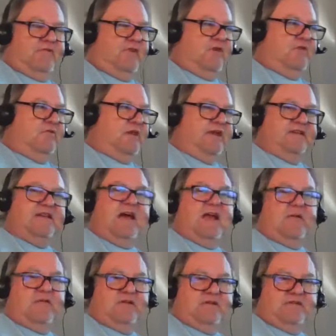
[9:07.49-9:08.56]
They're like
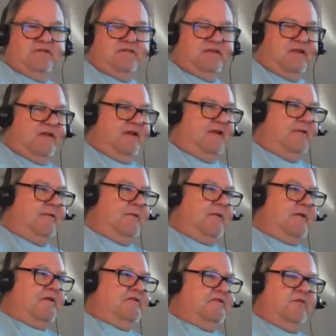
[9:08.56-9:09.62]
tyrants. And
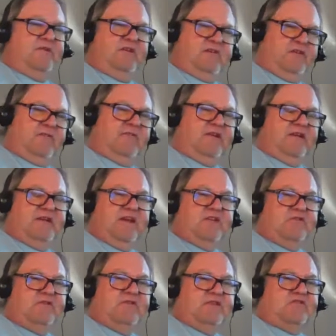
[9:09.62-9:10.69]
so when you live in a
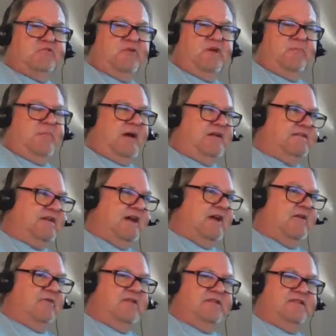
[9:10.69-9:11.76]
country that's run by
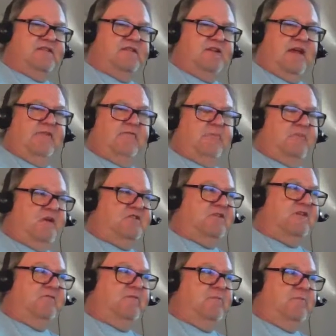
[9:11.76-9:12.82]
tyrants, and you have a bunch
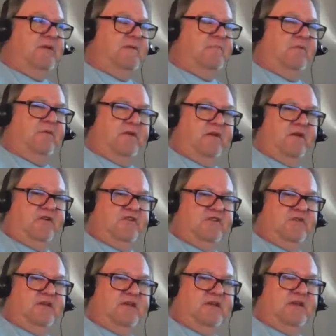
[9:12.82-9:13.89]
of different people that are
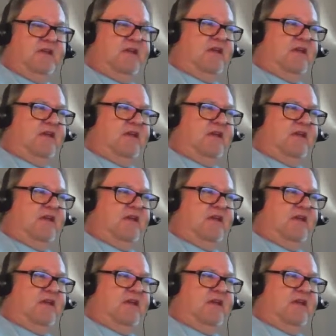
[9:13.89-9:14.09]
doing,